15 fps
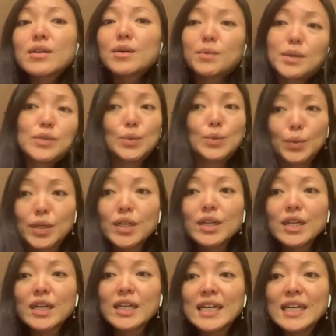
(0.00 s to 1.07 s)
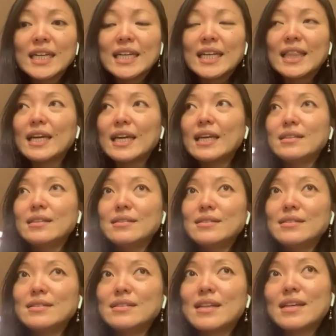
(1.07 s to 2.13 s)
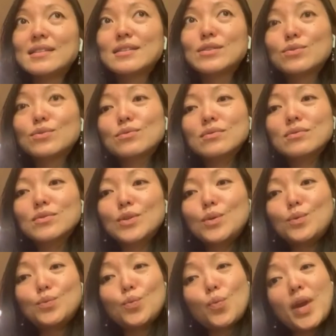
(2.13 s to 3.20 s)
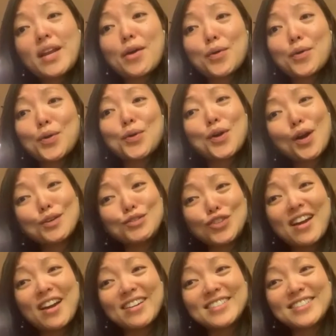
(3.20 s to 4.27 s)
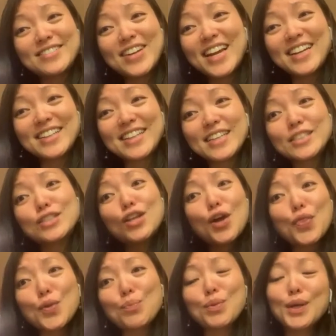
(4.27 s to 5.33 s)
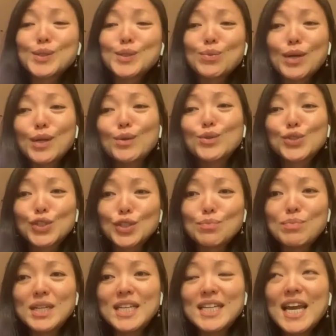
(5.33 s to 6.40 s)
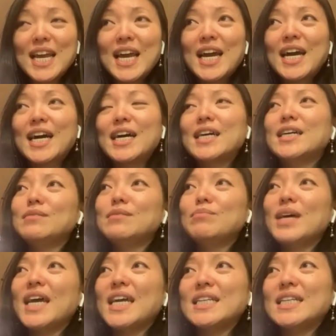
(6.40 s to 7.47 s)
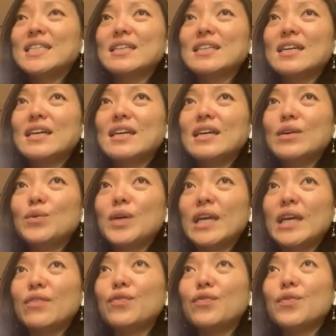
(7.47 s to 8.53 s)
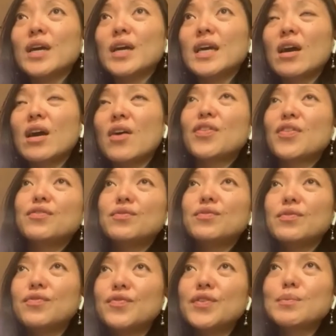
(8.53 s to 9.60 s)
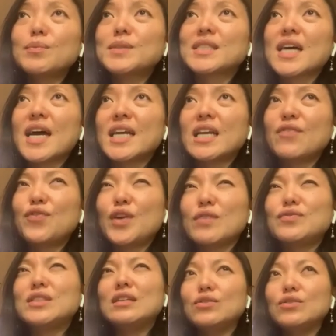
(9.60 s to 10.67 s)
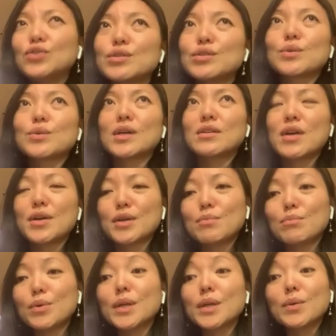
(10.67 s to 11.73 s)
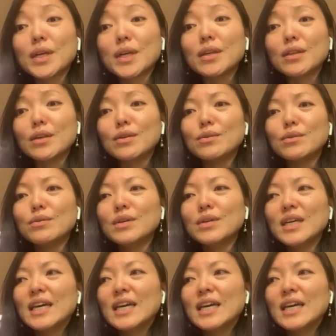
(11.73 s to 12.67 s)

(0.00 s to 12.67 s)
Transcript: going to work, then that's you wait out your contract, right? That's not the place where you should be. Um, and if on the flip side, if you have teachers who are not on board with you,